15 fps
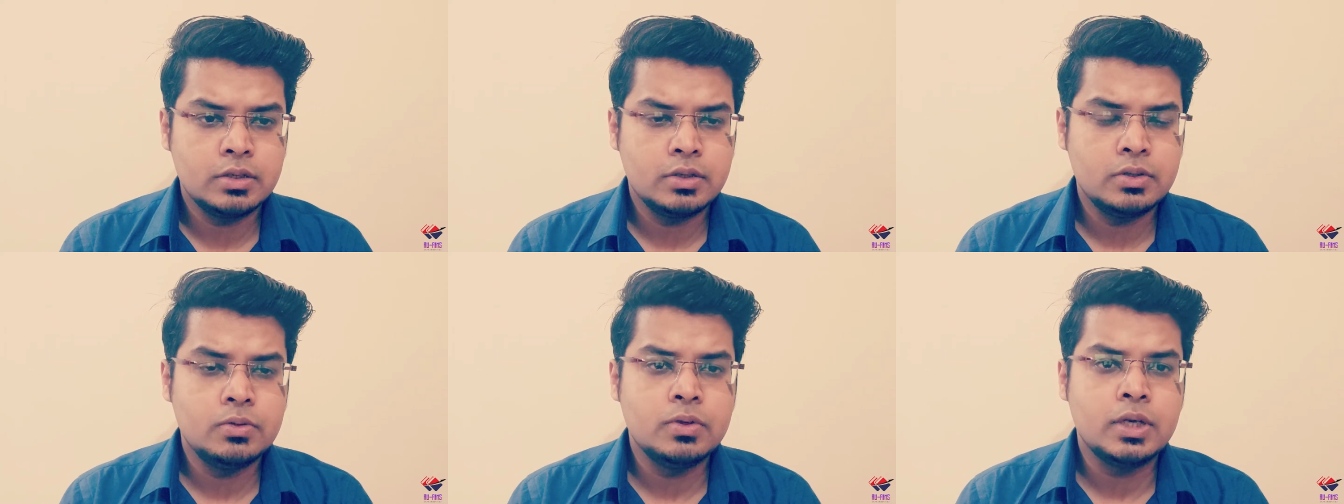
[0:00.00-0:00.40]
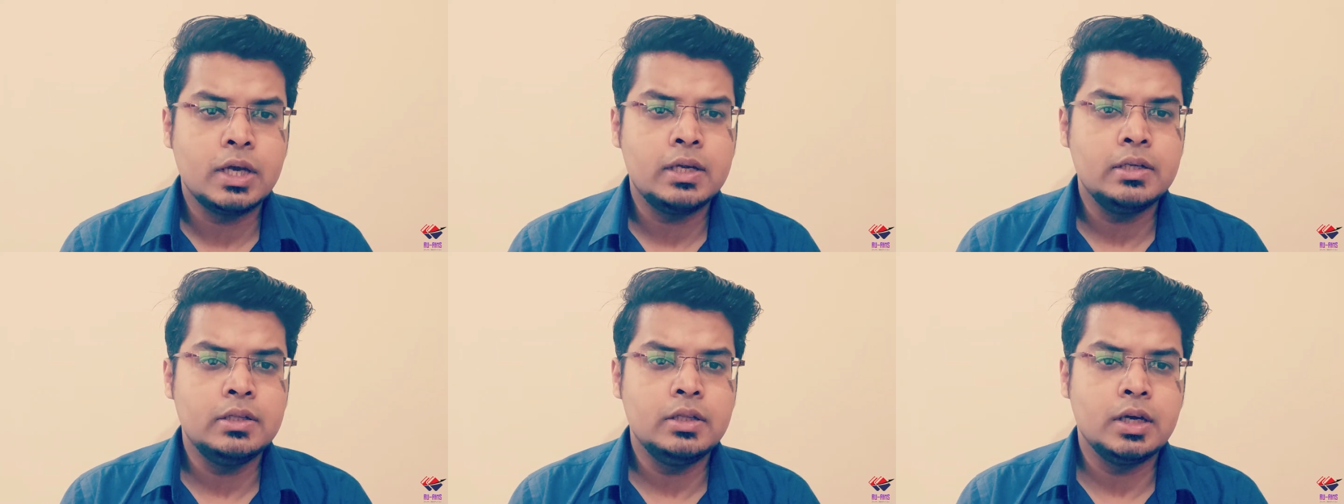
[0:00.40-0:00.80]
you
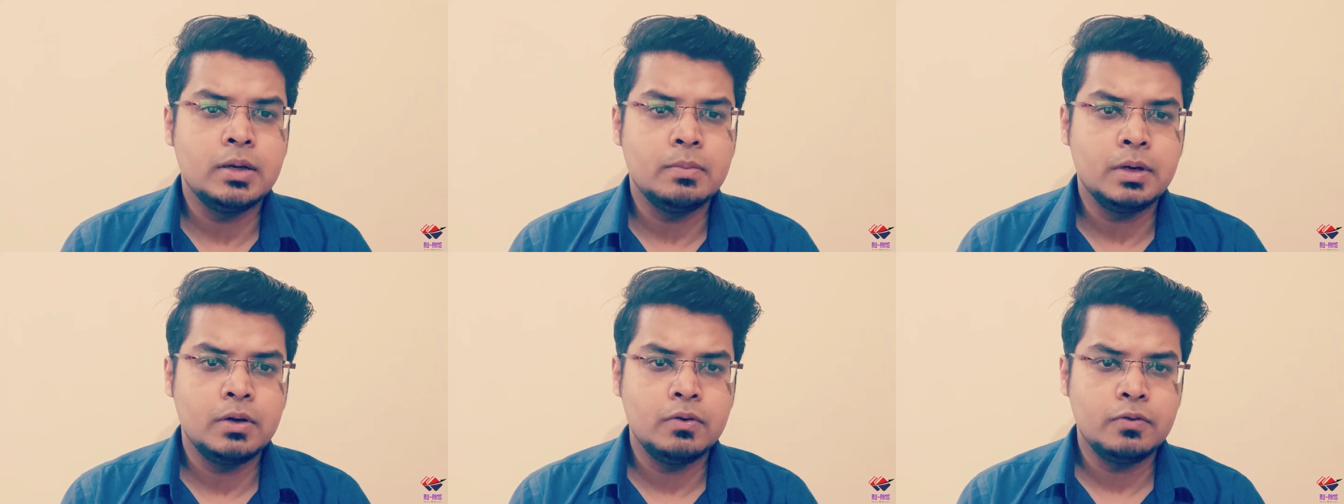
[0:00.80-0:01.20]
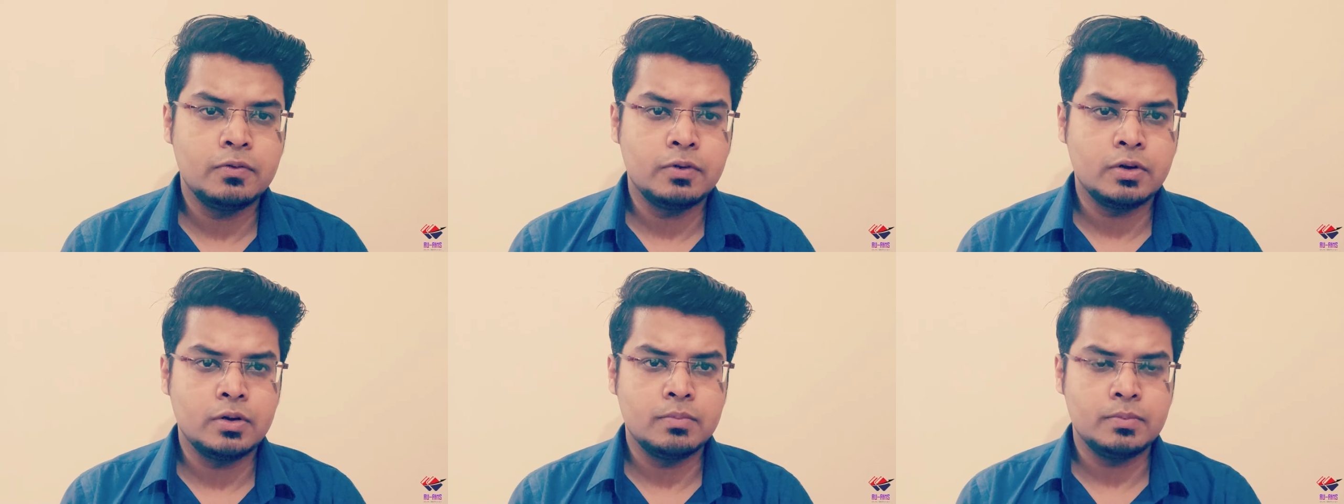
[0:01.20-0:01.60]
carry the amount
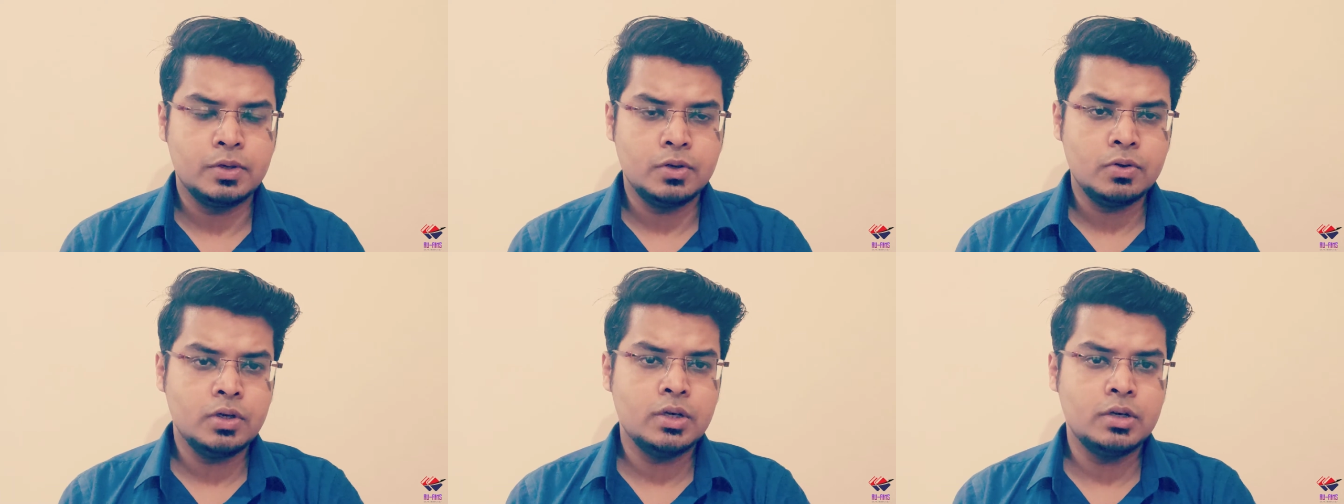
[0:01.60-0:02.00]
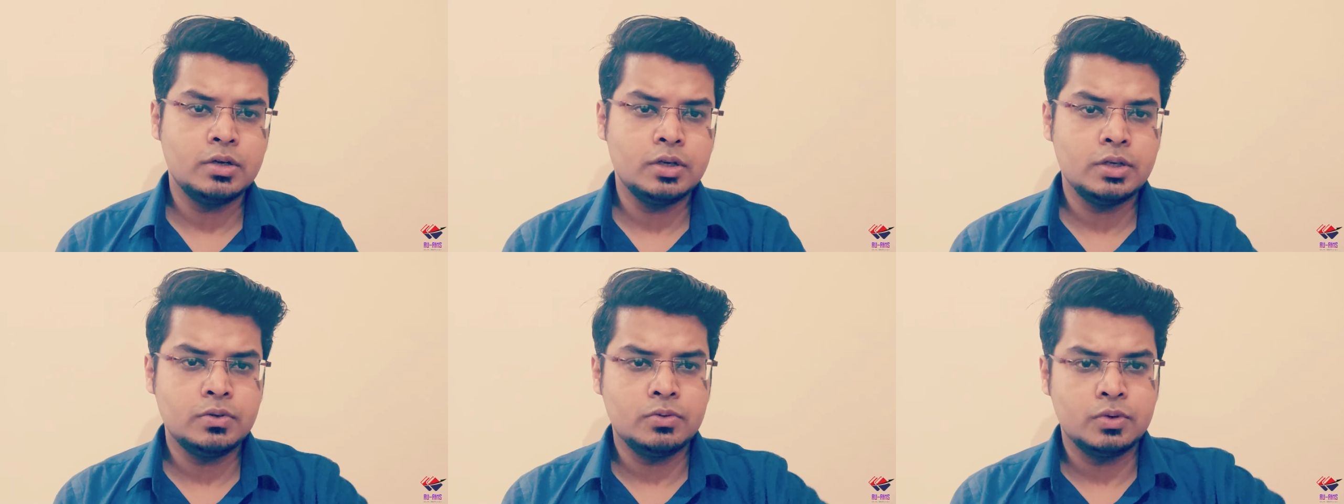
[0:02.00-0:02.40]
from your
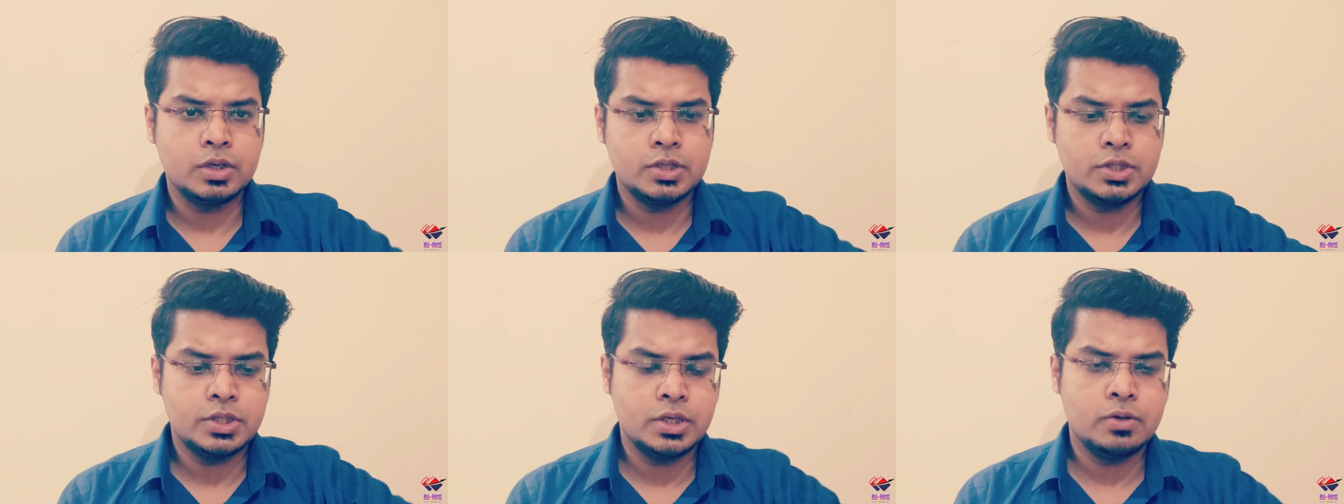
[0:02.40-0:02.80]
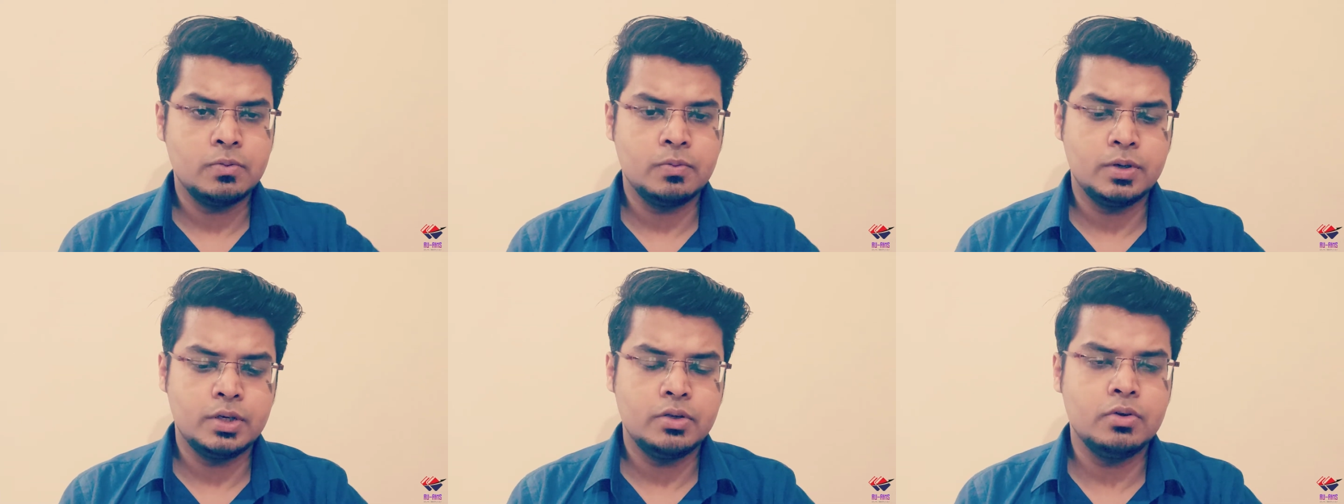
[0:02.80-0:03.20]
country to Russia
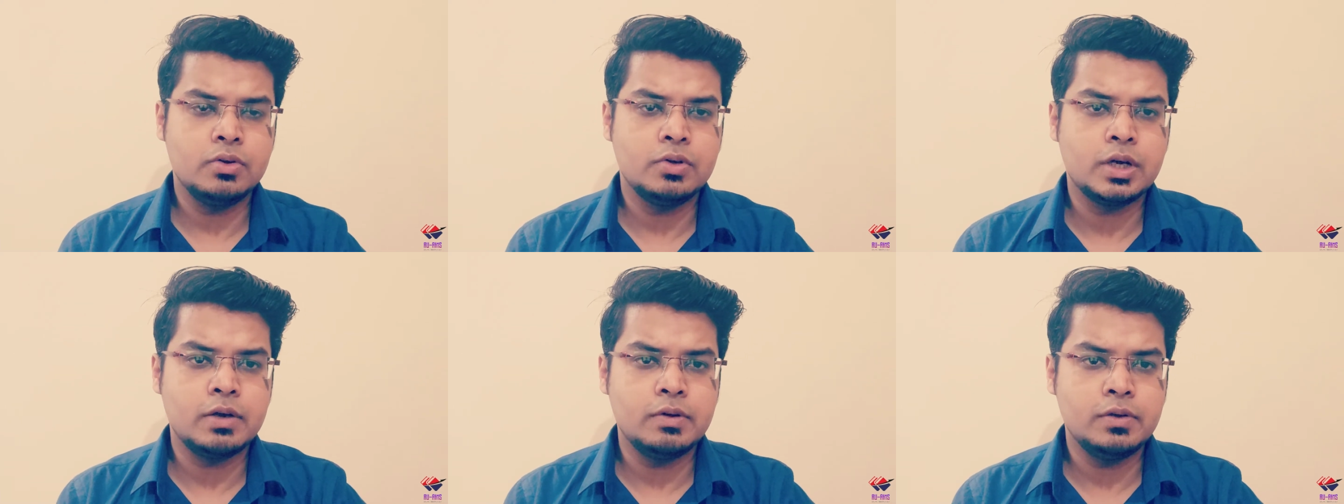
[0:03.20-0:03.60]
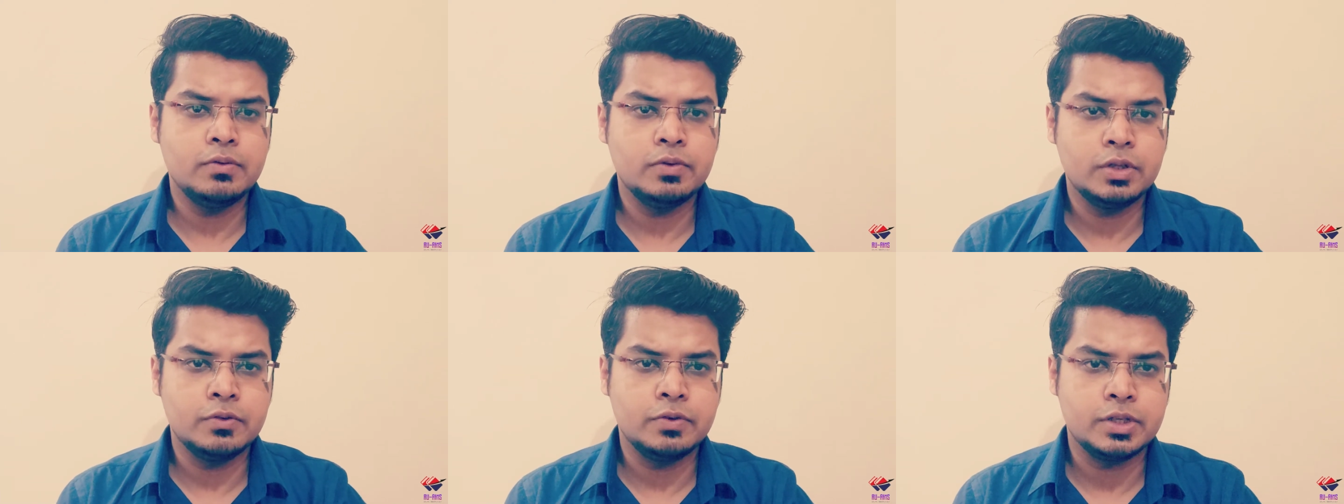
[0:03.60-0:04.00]
when you're traveling
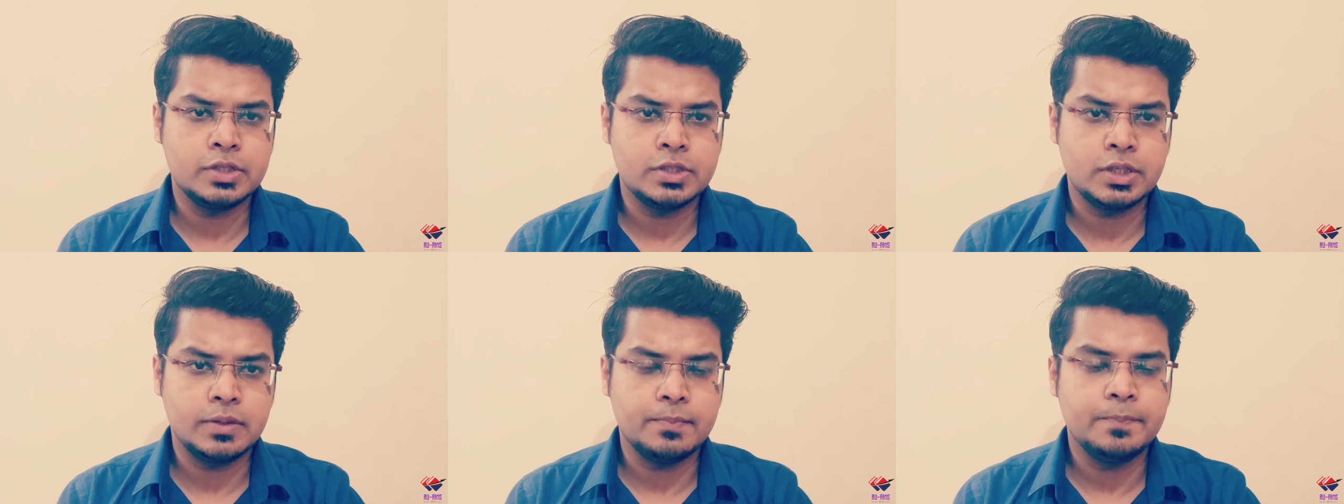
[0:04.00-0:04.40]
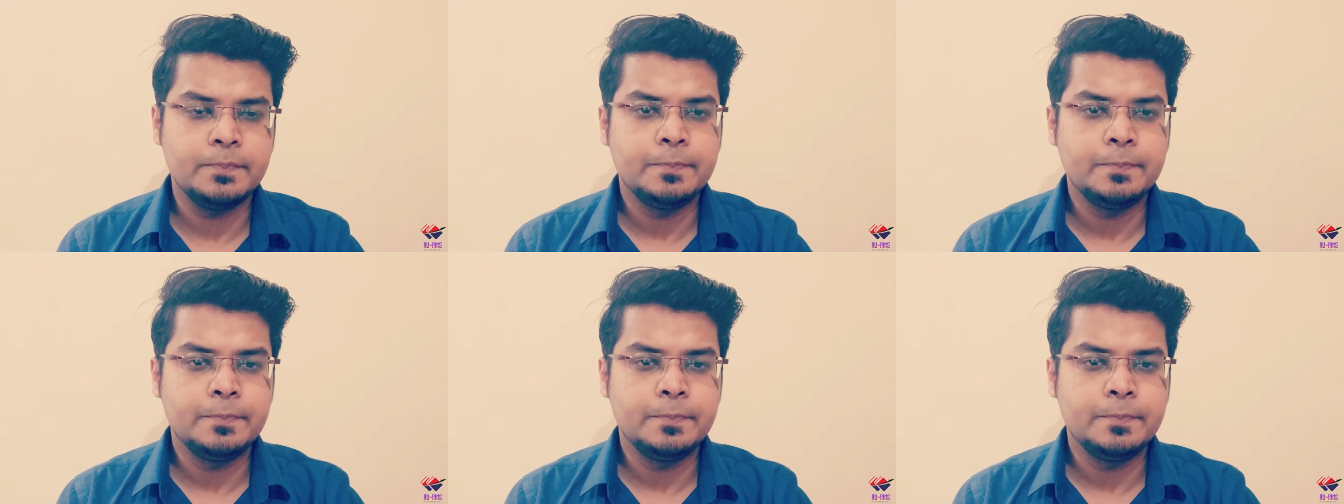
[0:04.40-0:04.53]
for the first time.